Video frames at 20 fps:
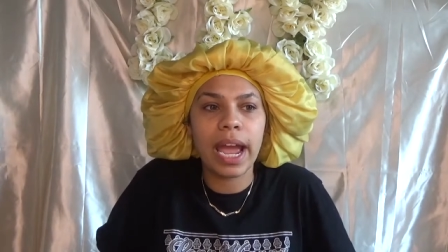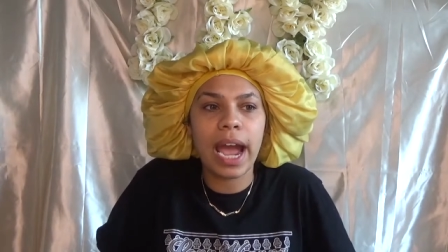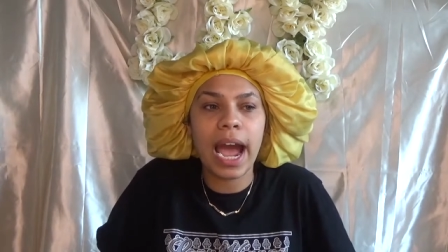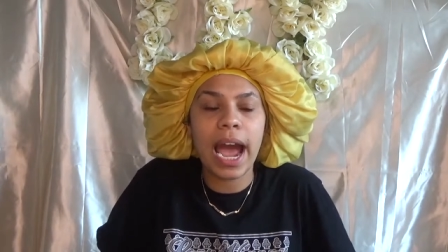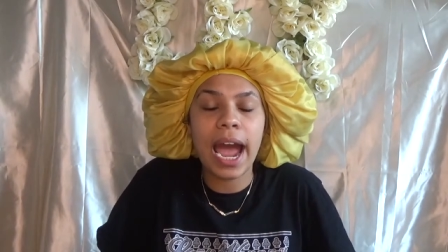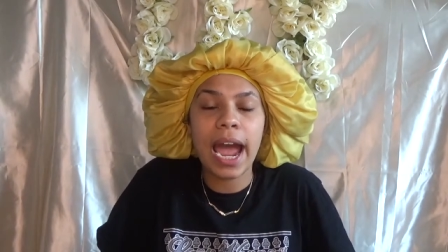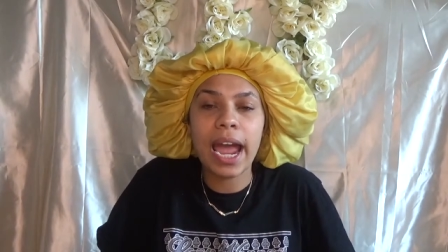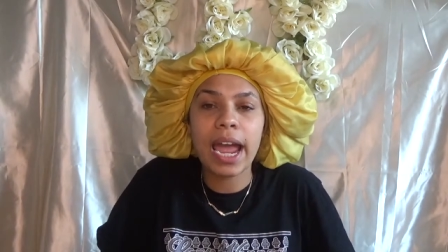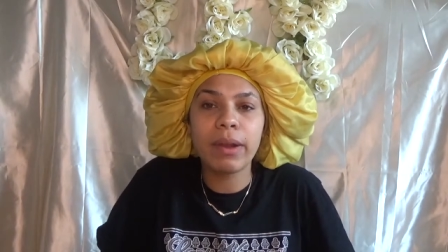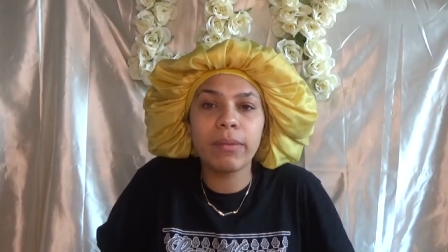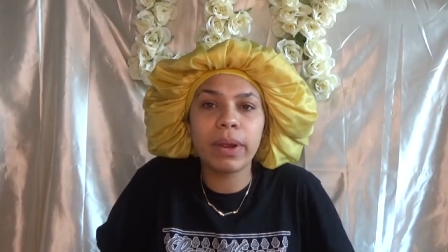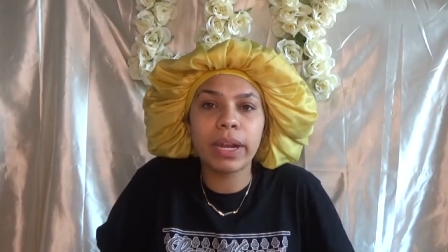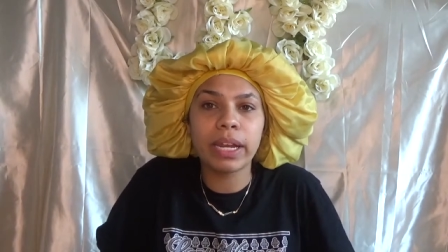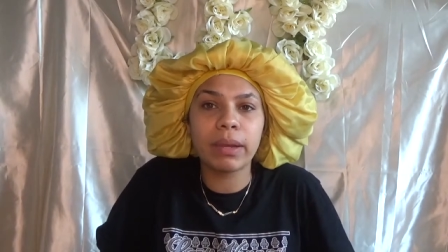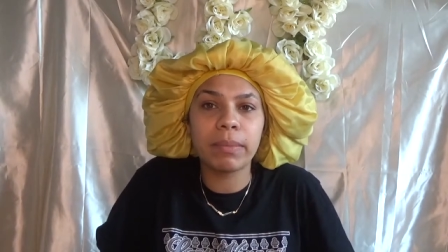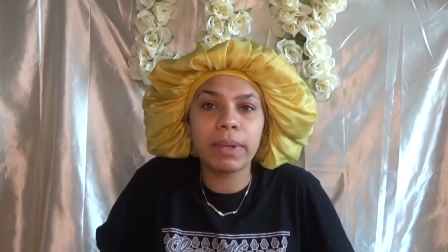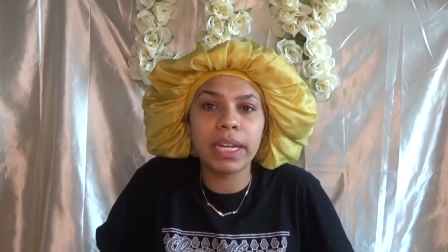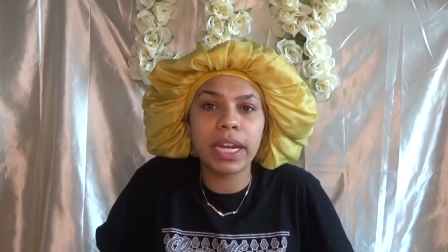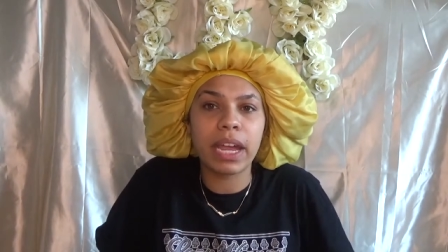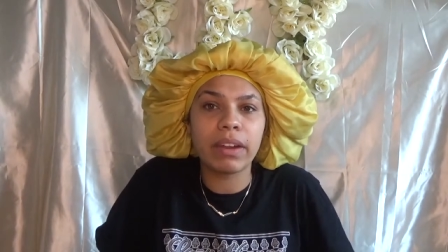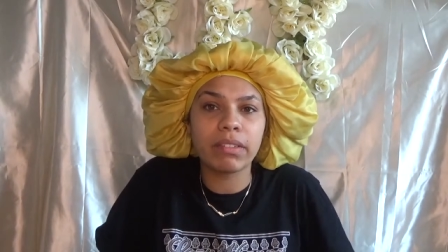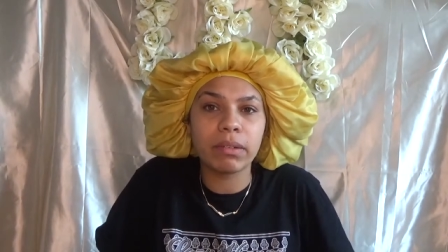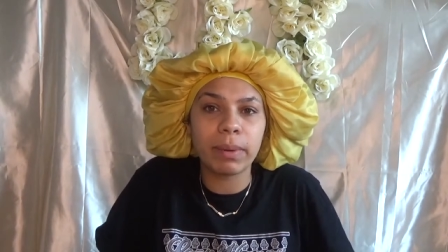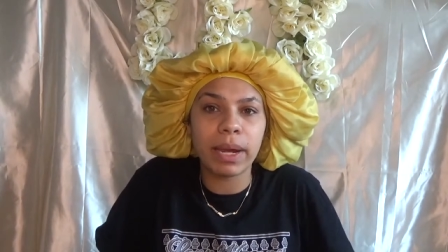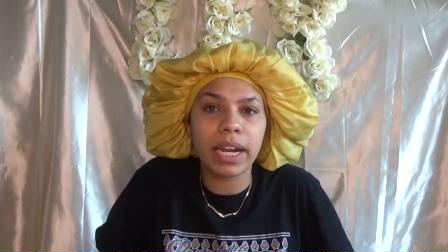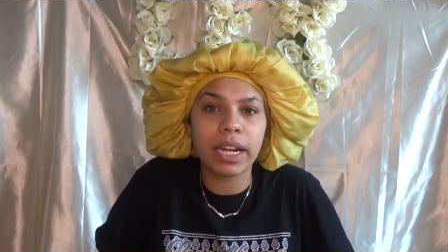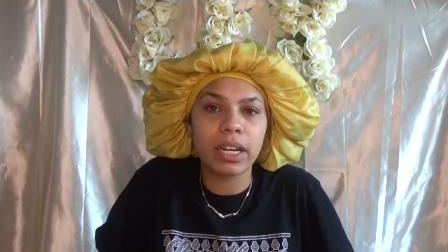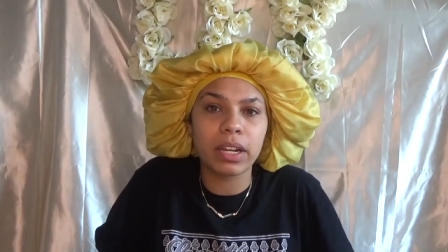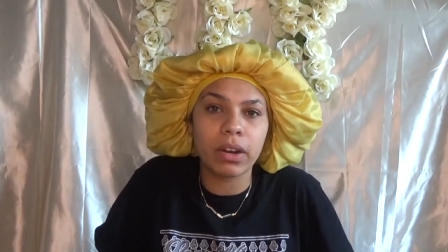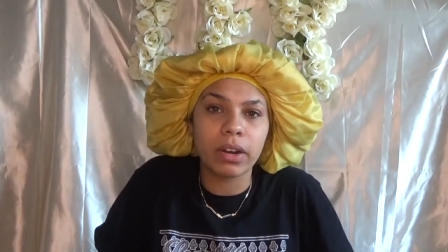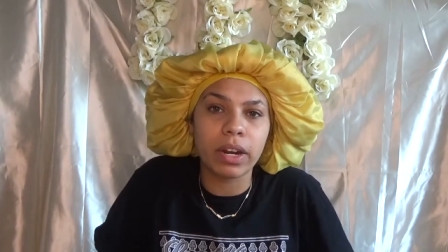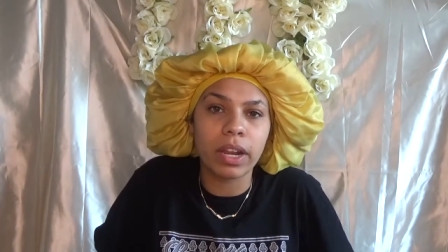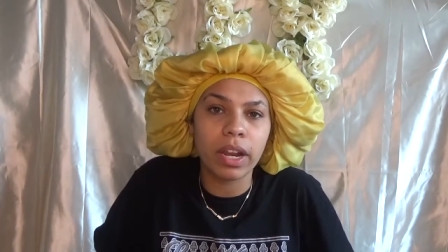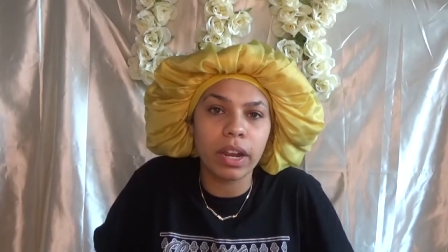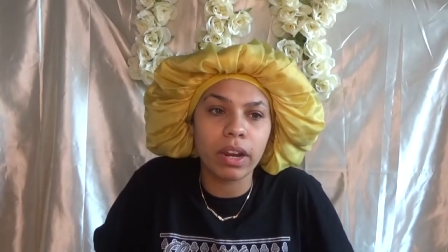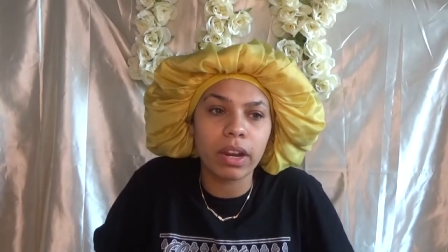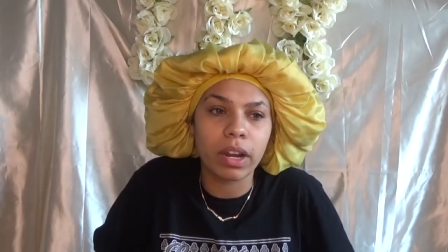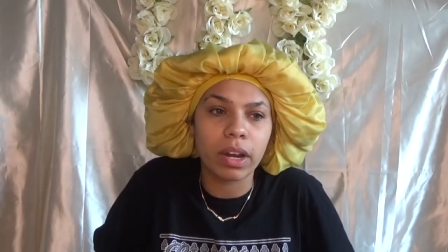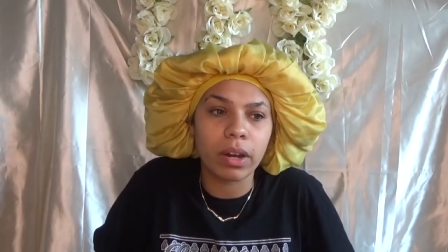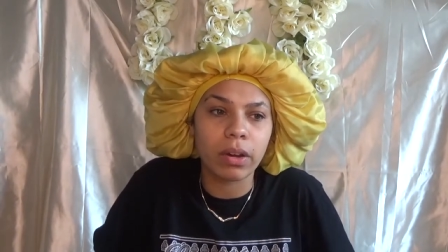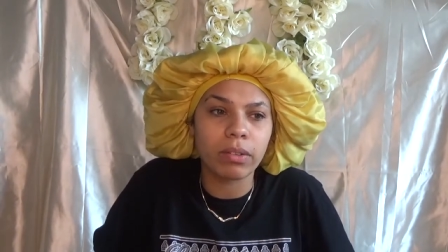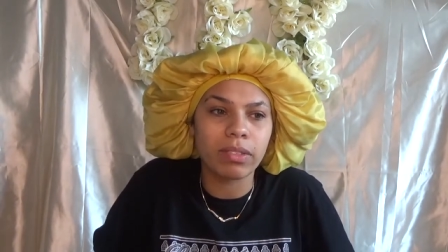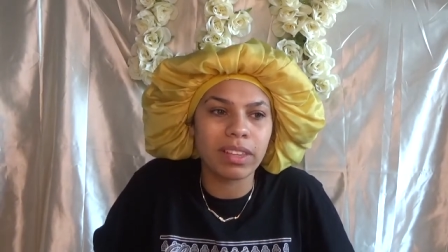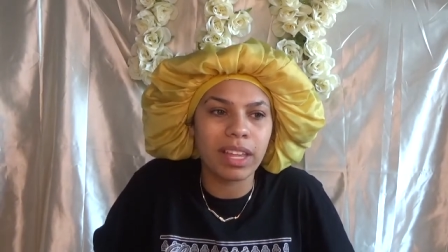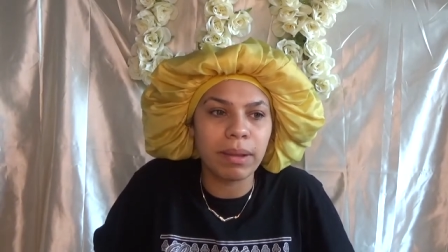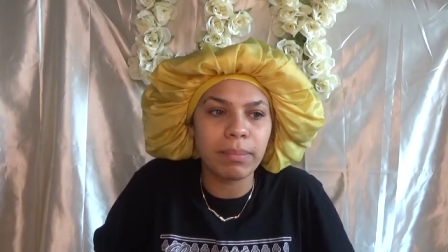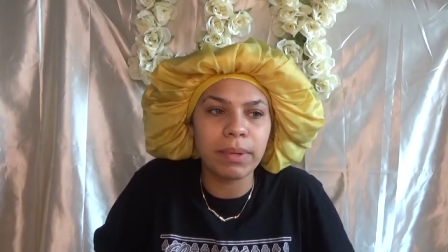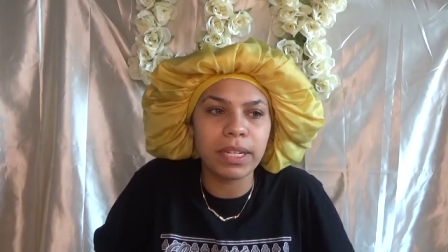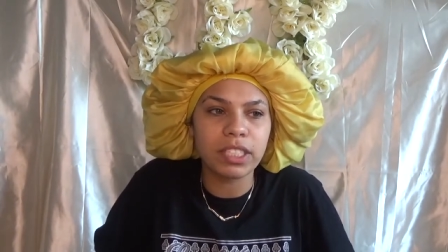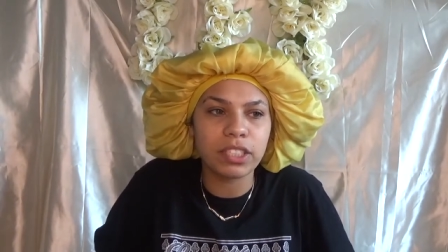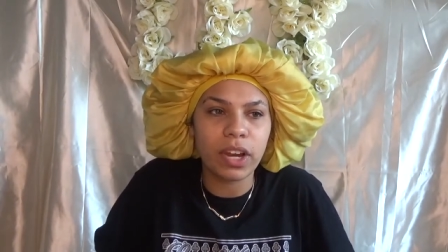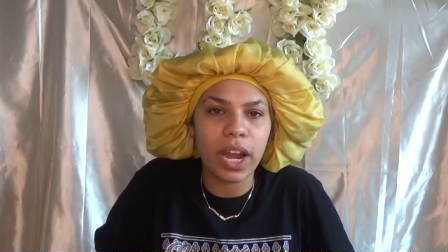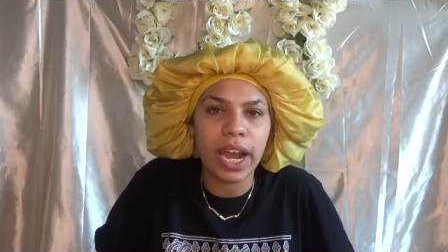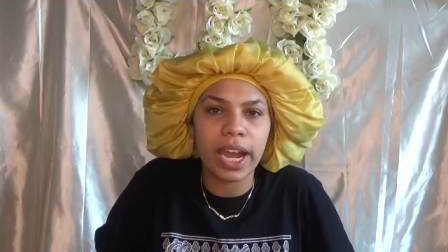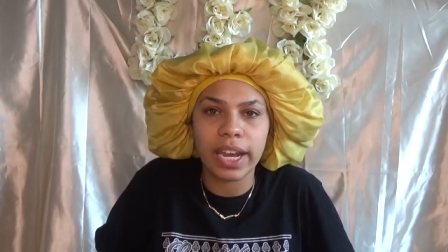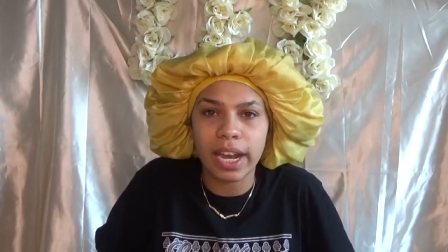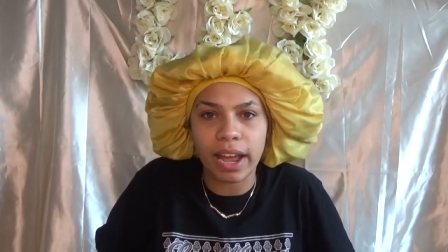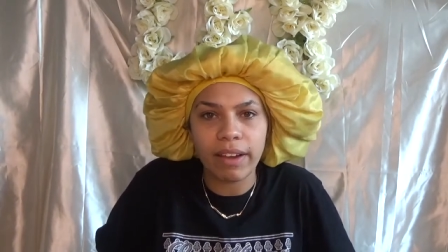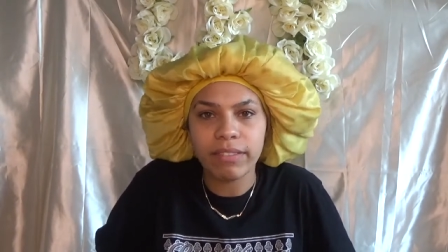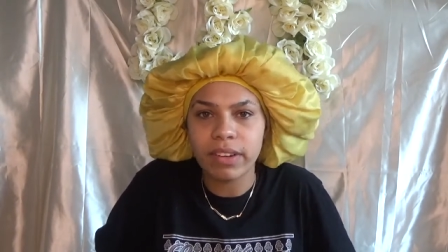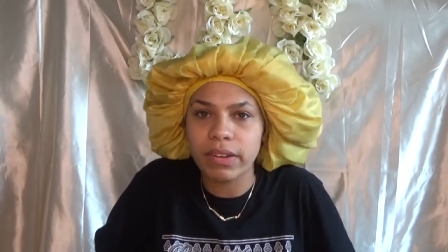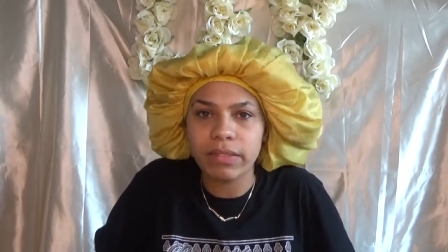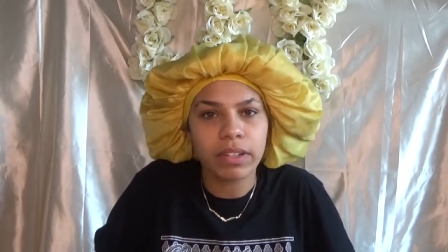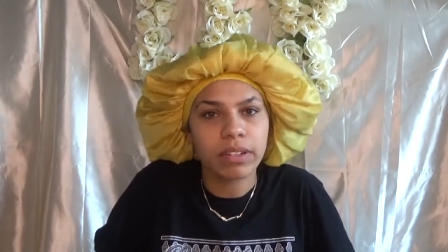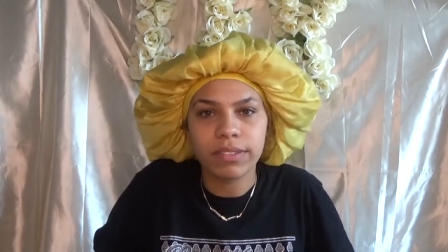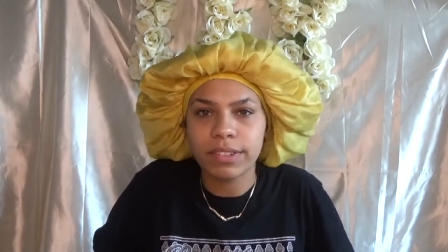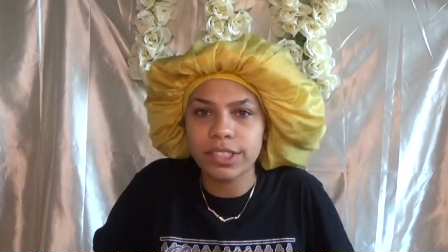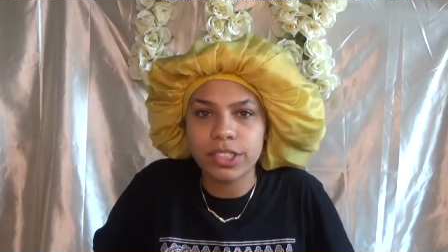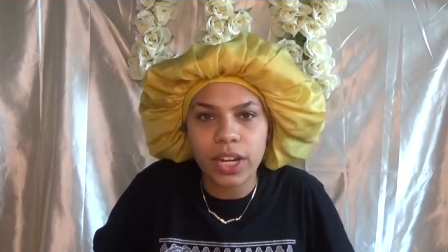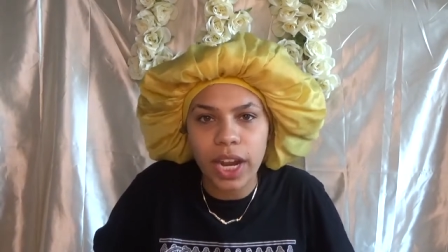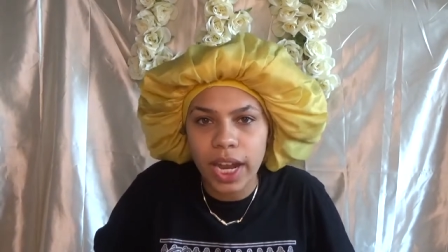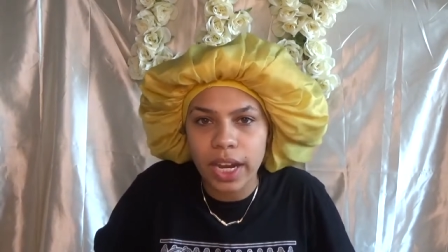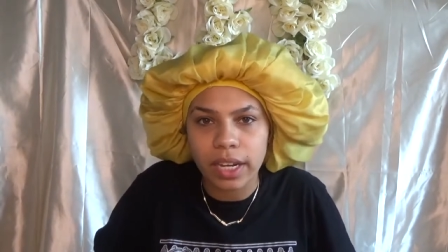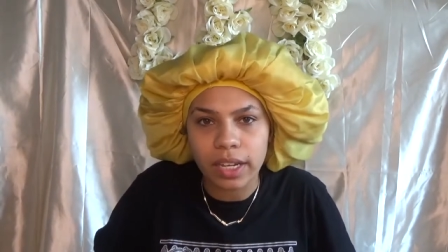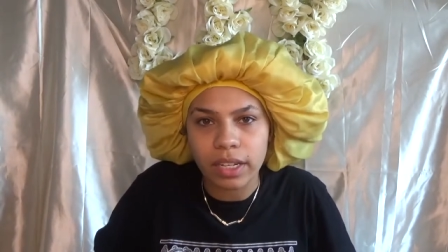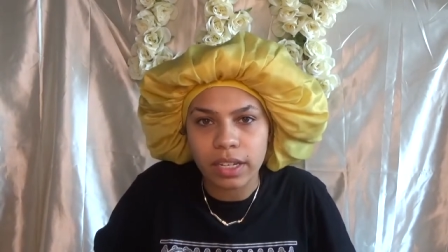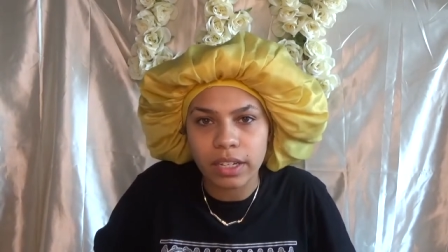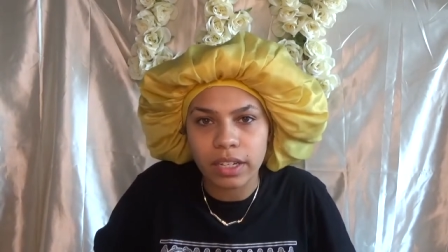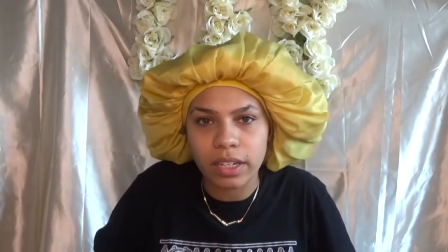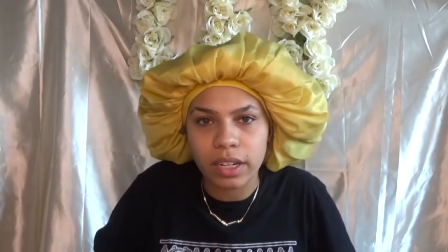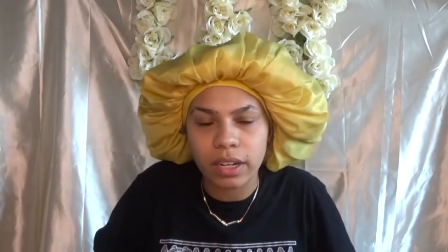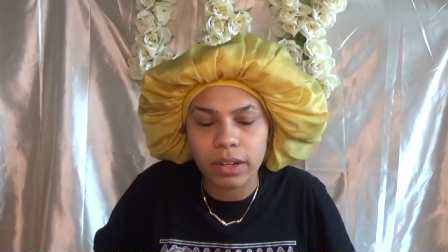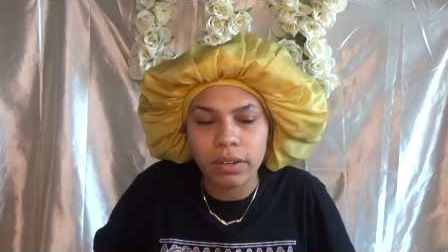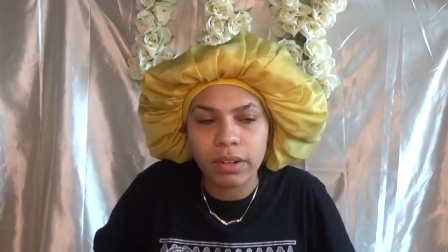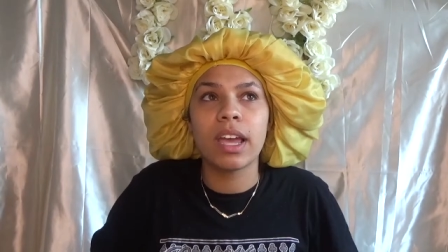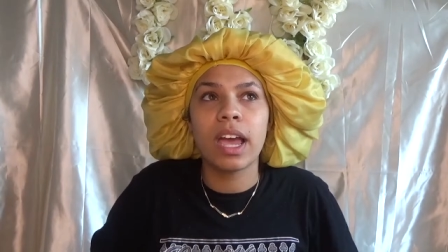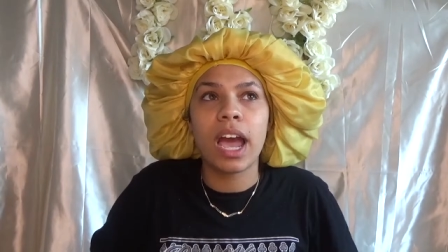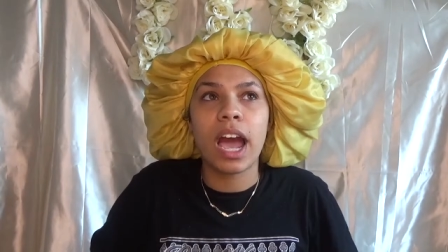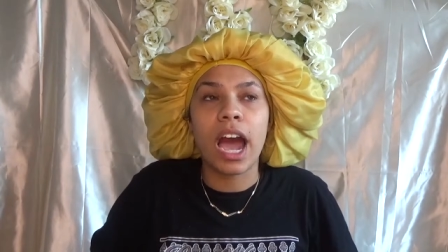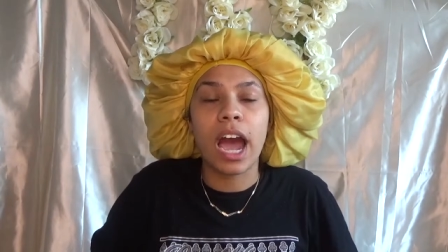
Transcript: I recommend everybody to go to Hair Code. Let me try it. I've never even tried it, you know?